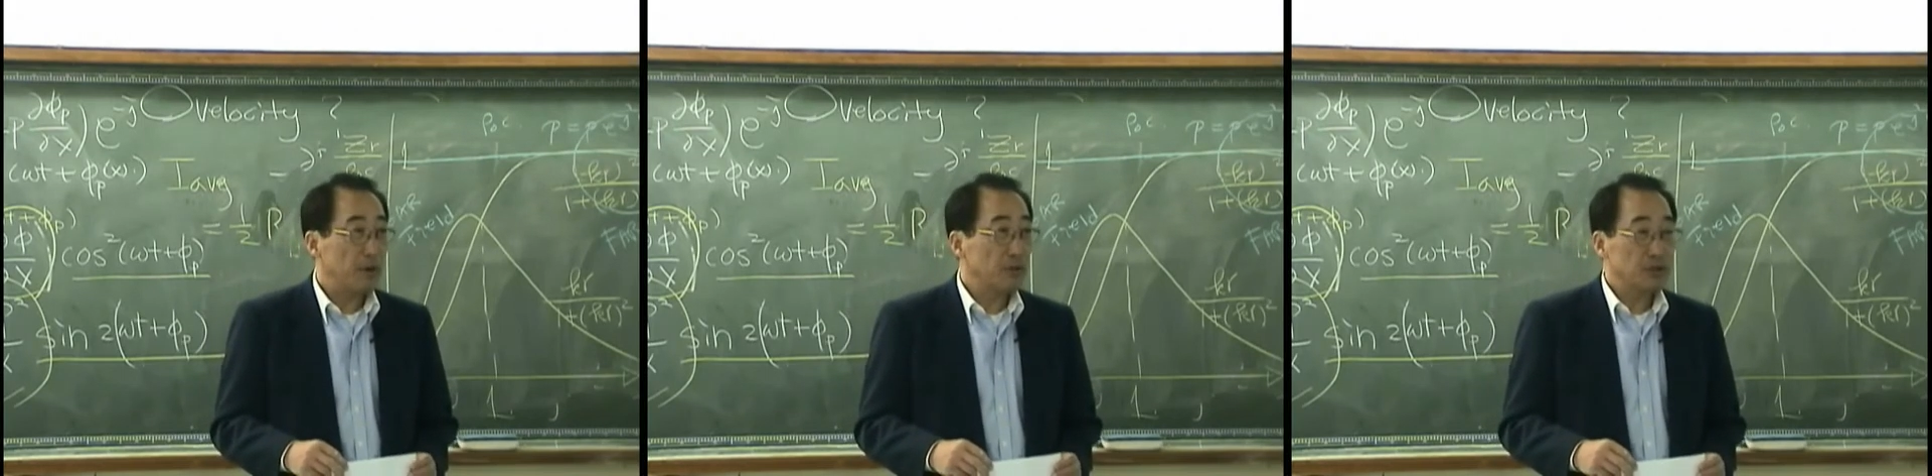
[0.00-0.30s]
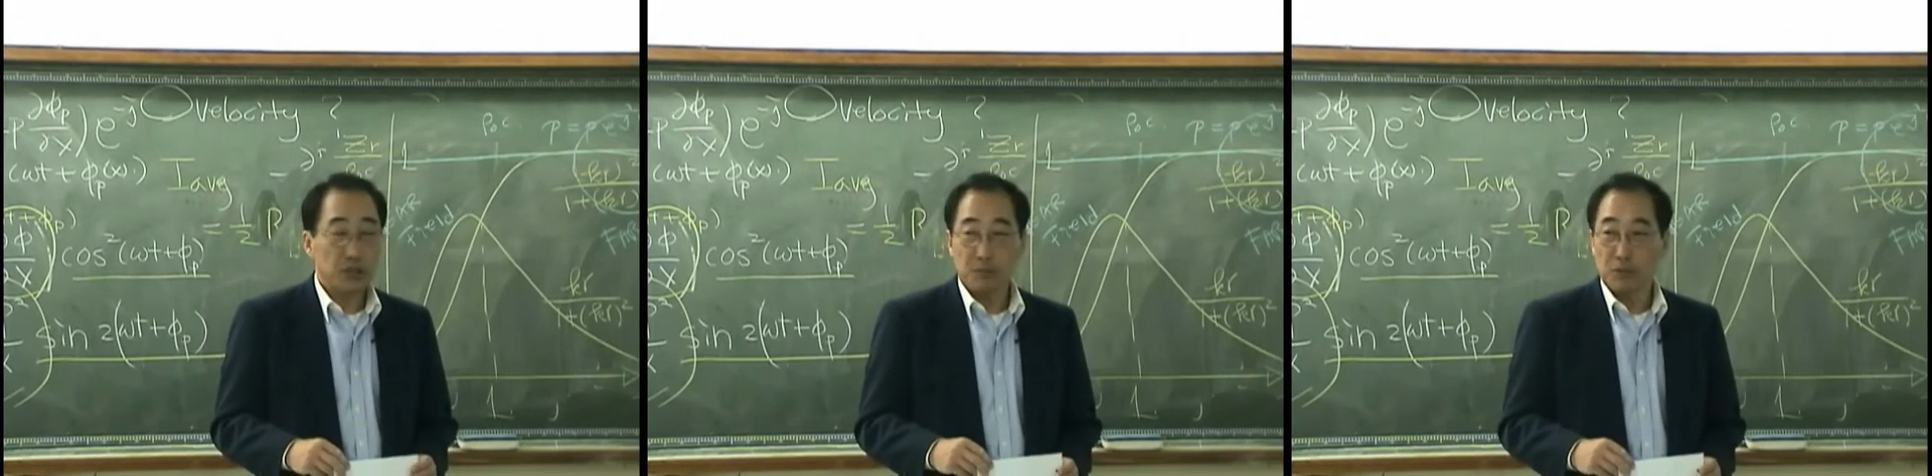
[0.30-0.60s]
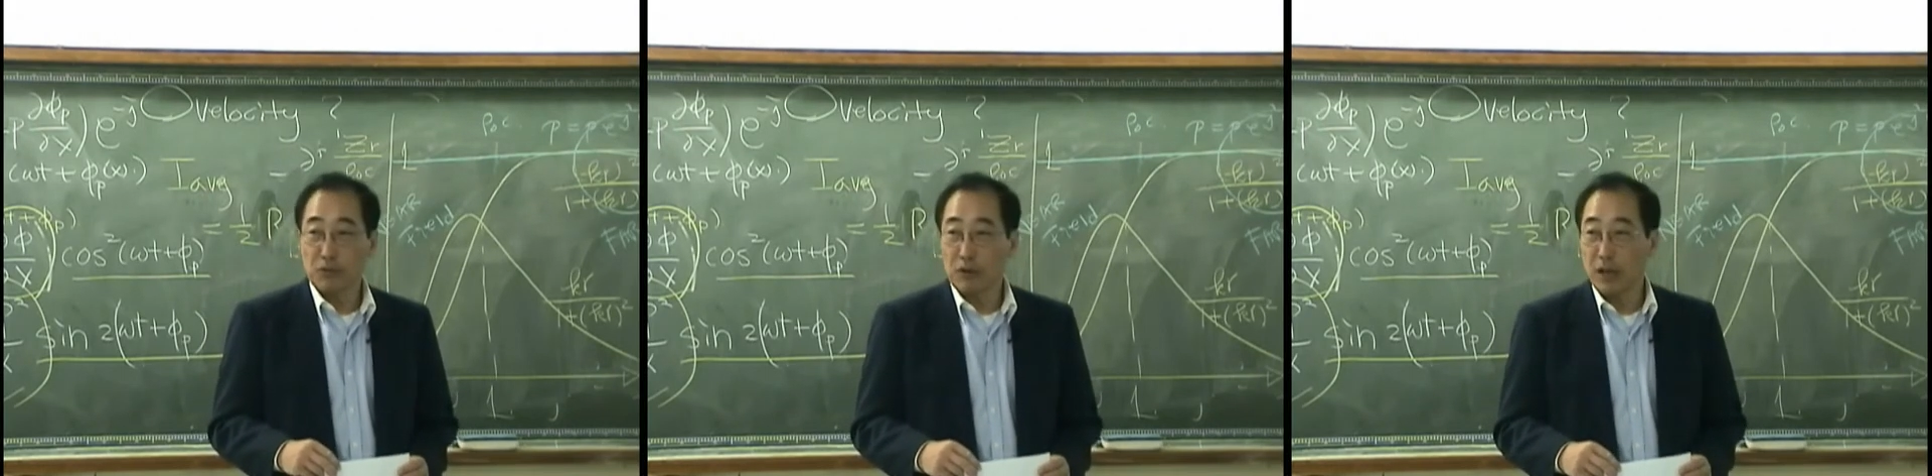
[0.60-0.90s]
achieve the
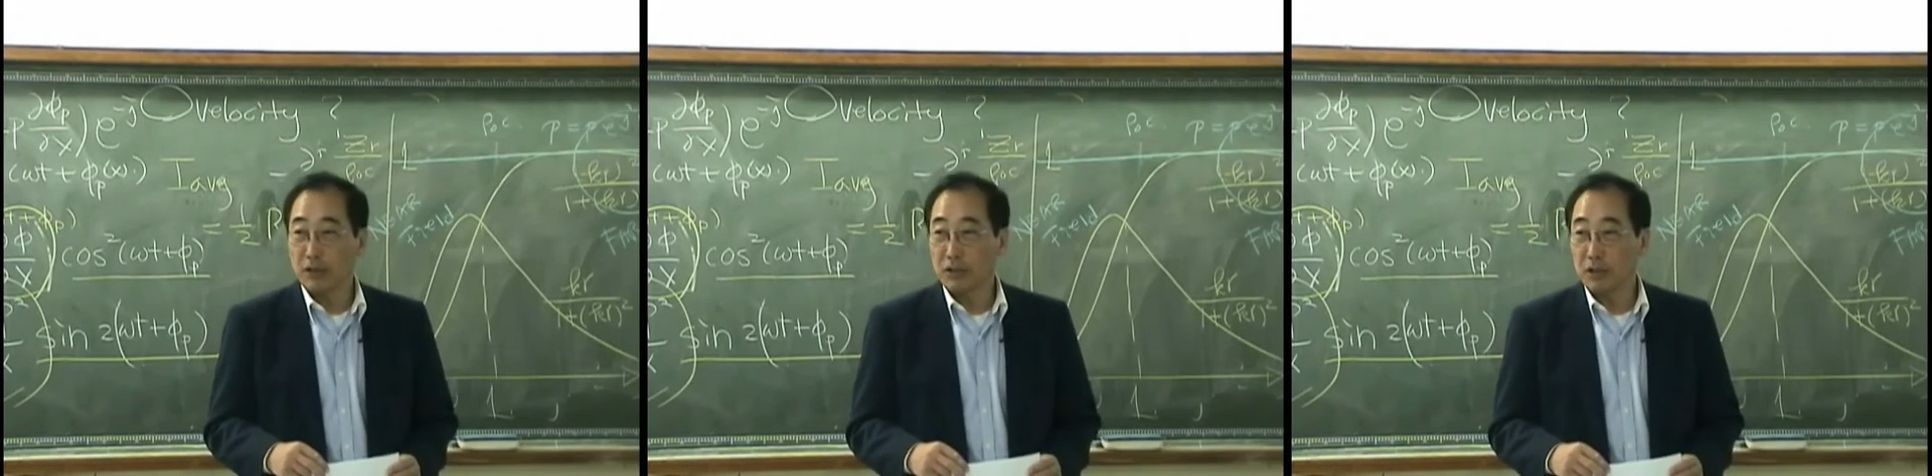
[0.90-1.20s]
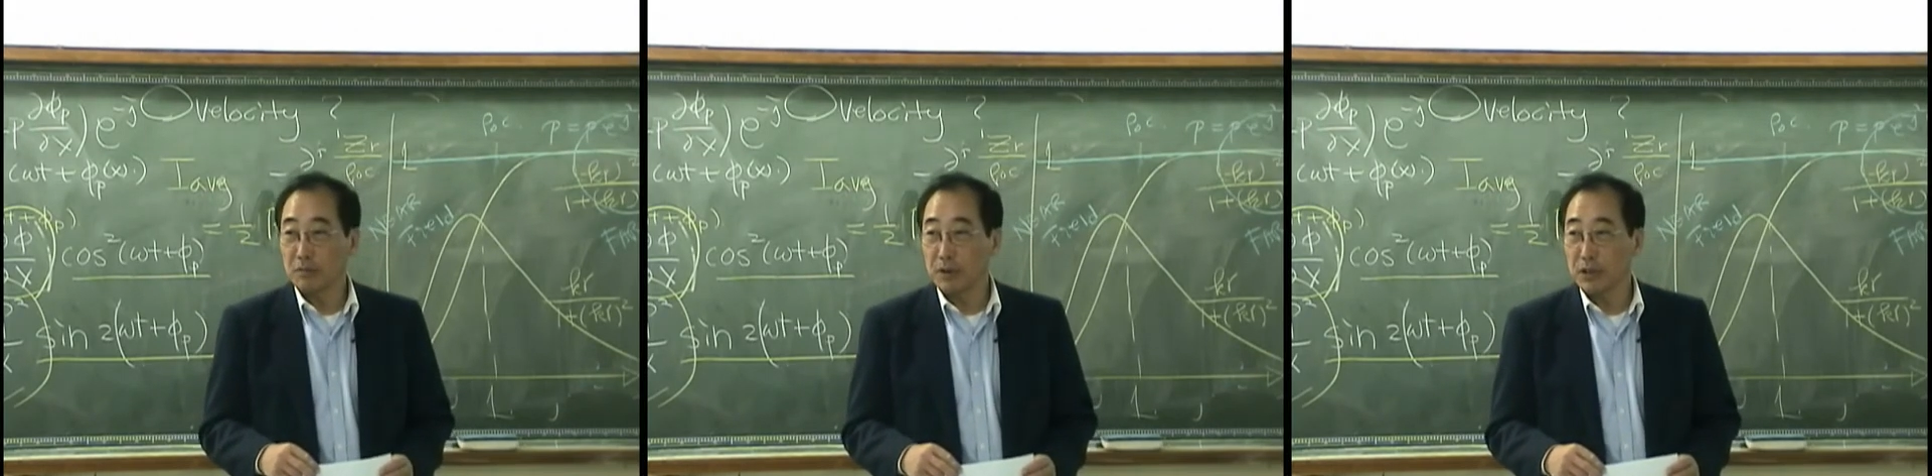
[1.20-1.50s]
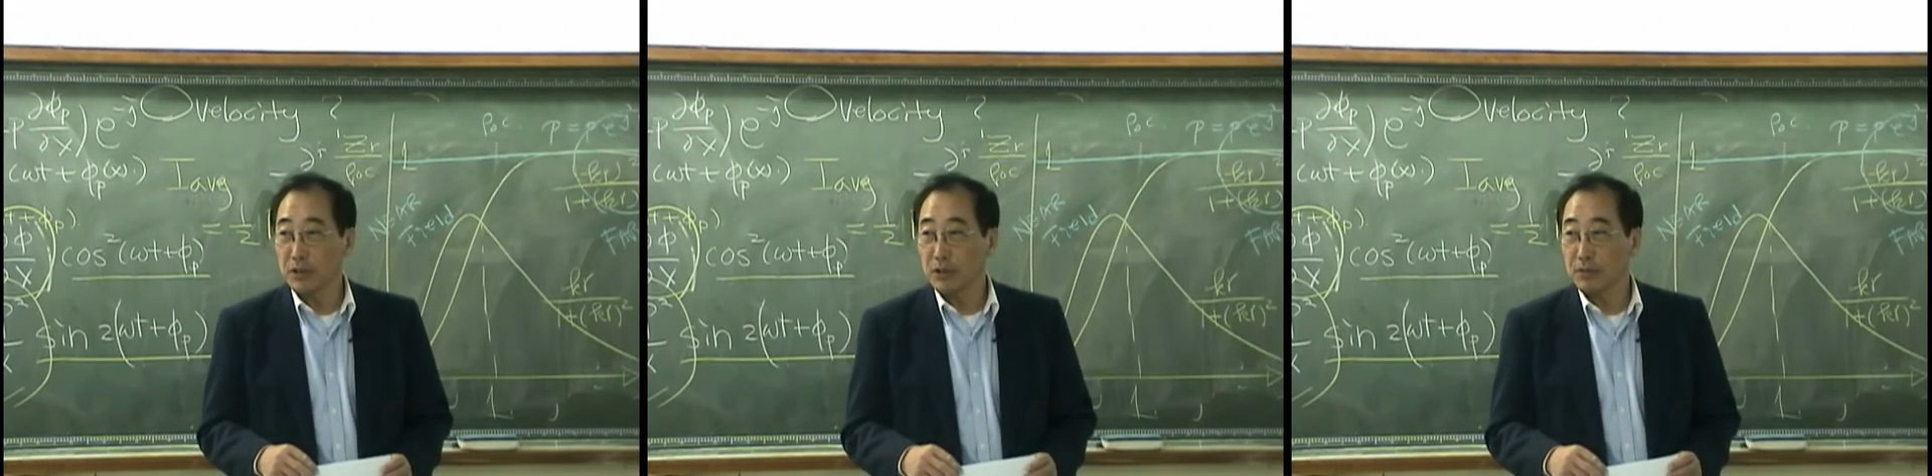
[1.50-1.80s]
right
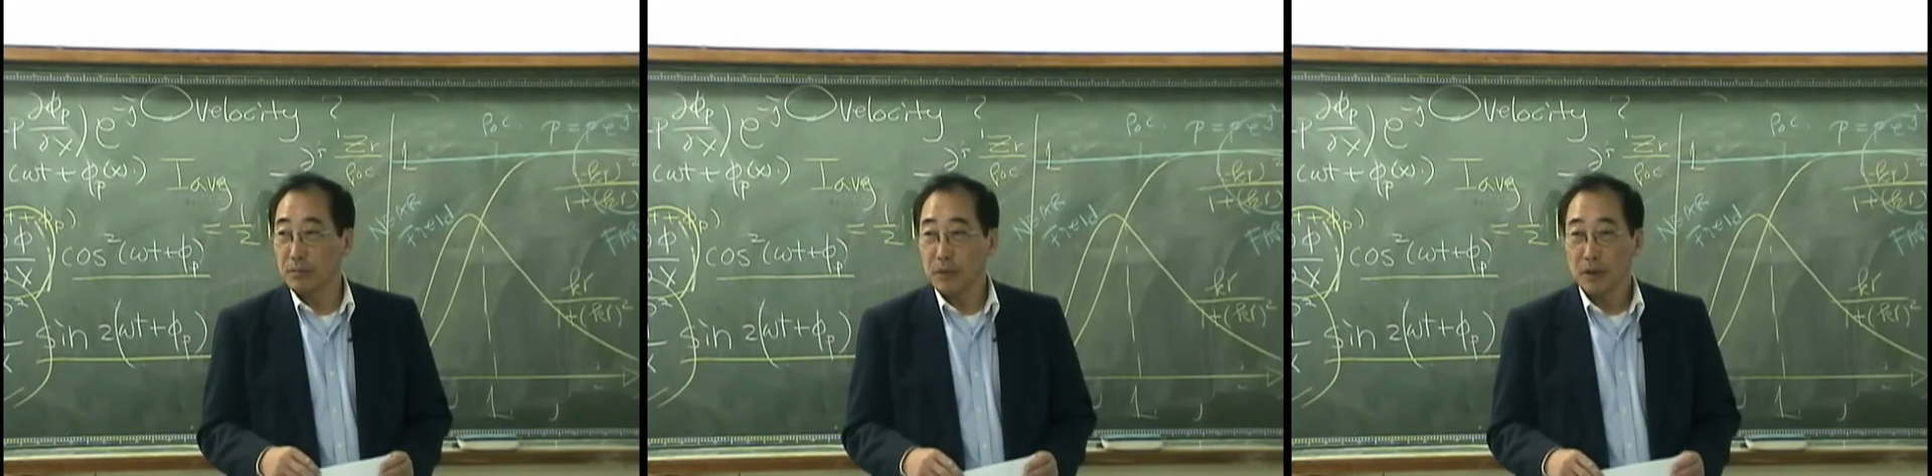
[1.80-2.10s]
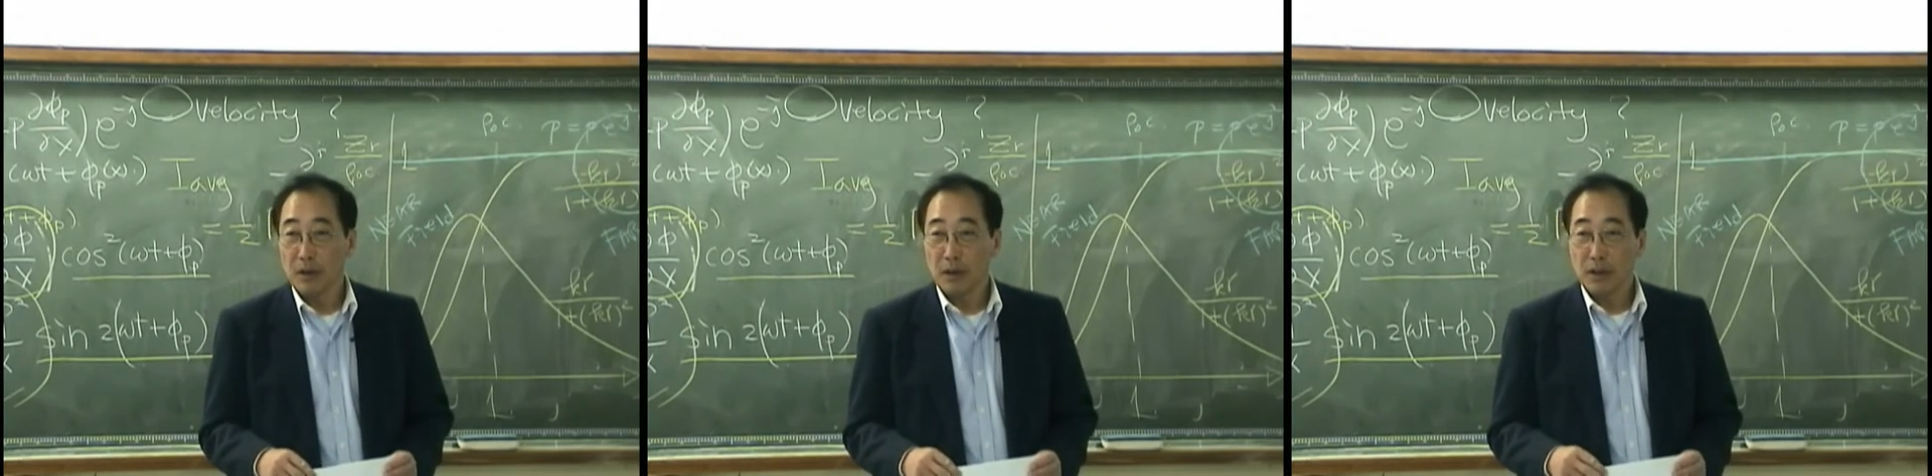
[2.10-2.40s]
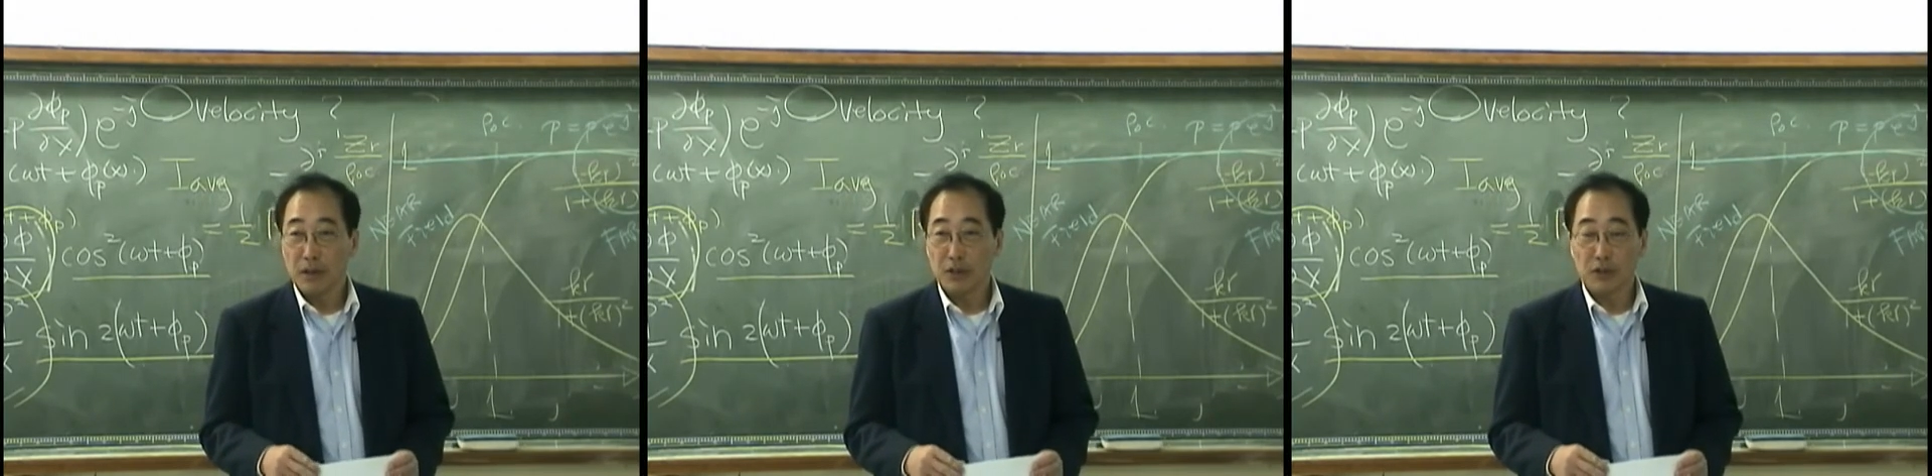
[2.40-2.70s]
derivation
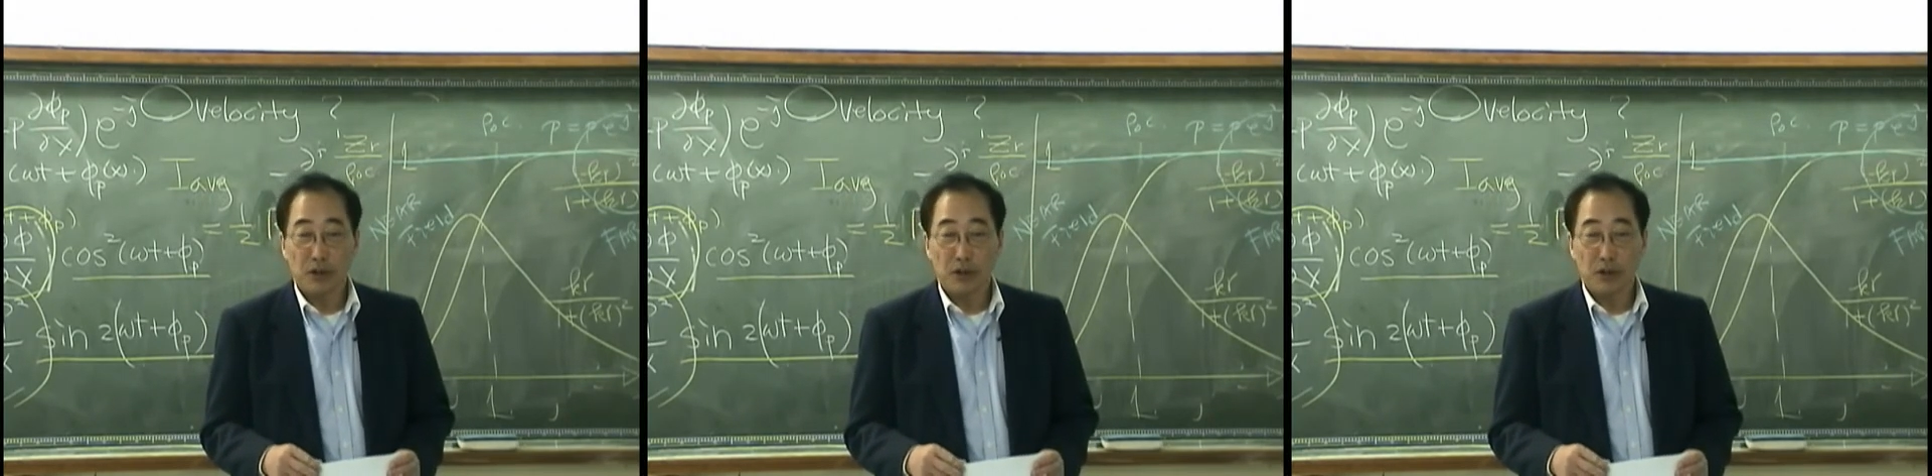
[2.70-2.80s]
in your